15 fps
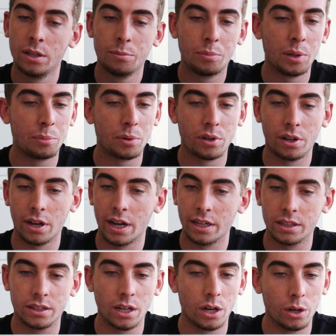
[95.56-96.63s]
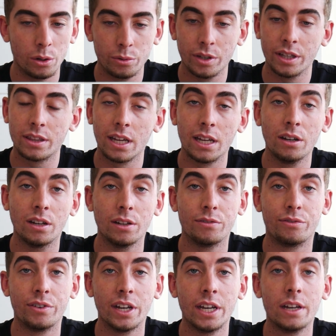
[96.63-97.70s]
people are like, the only thing you could
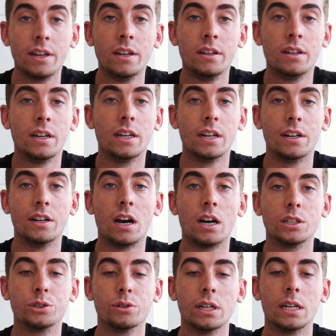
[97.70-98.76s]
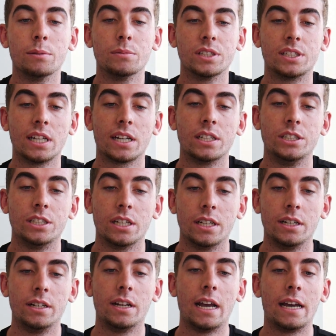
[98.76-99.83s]
fit in a Dodge Ram, the second
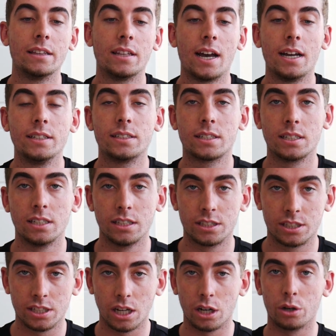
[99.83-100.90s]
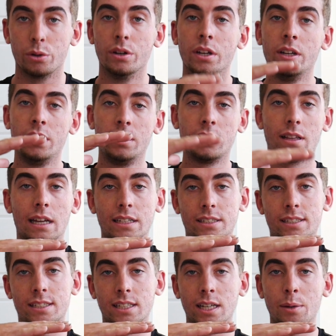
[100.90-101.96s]
gen headlights, because it's so
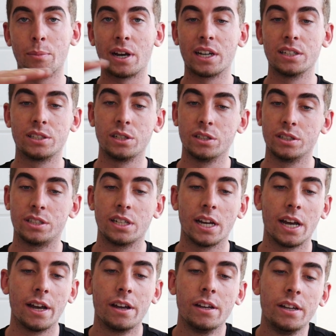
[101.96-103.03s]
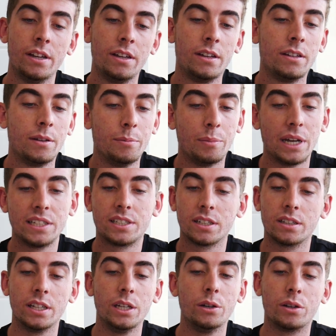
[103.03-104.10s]
slim, I guess you could say.
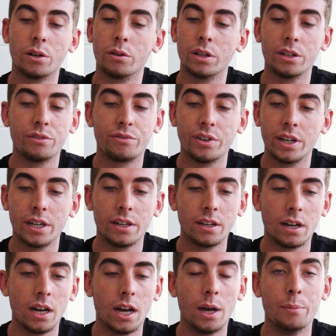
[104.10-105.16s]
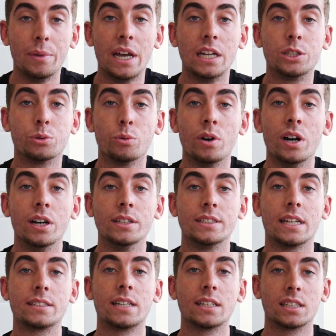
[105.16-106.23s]
Basically you can only fit H1s.
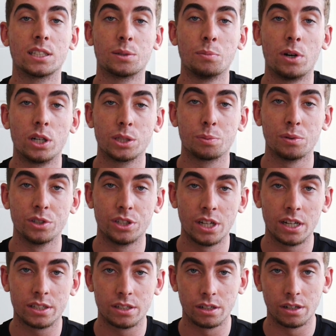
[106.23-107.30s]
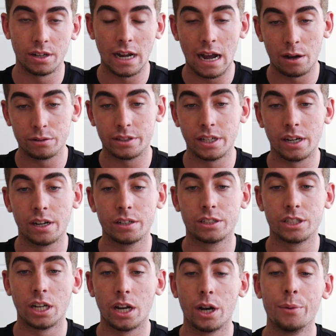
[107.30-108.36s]
That's the smallest projector out there.
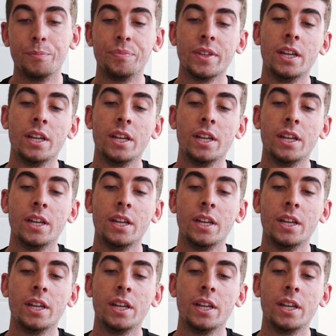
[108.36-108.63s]
So